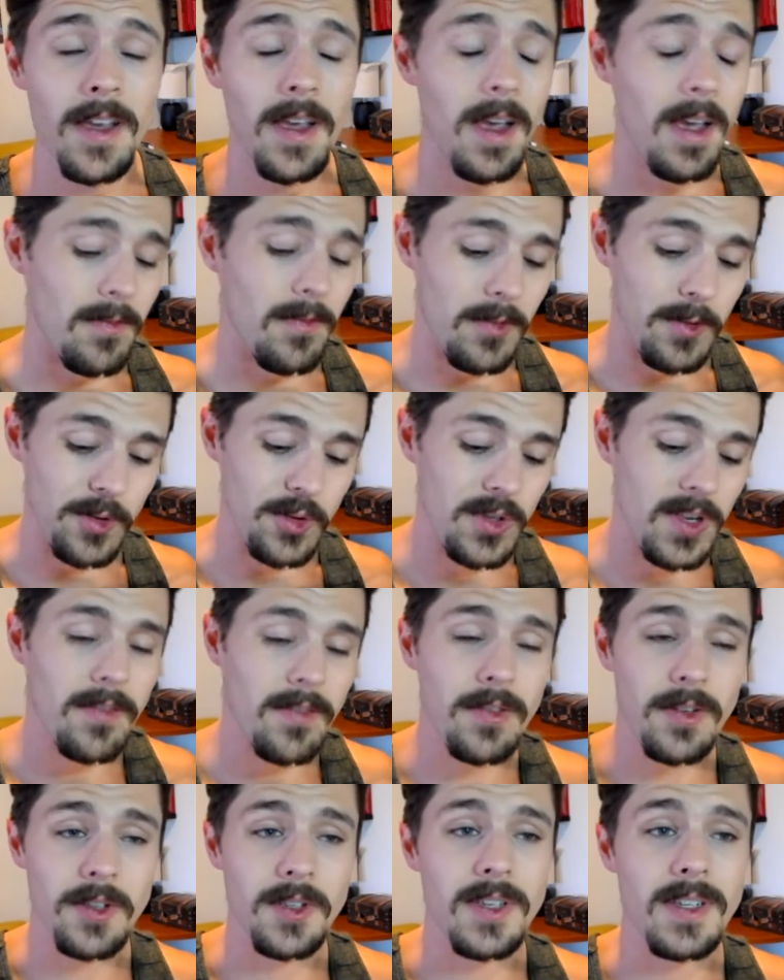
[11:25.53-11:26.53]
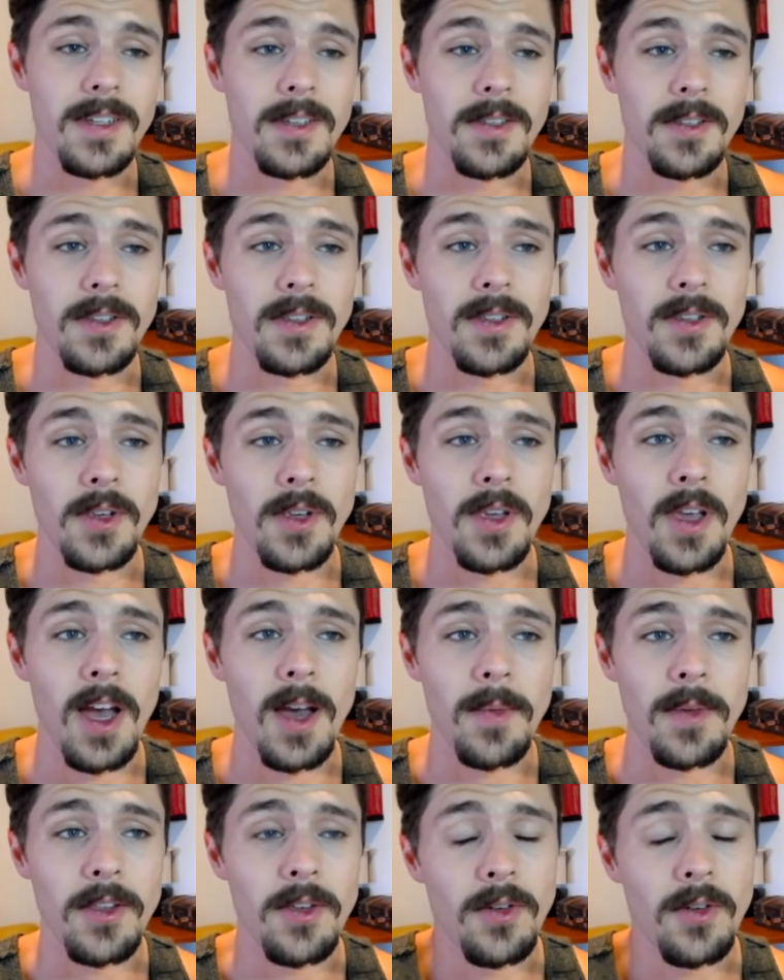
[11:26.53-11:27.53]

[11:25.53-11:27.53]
and for several sentences, I mean,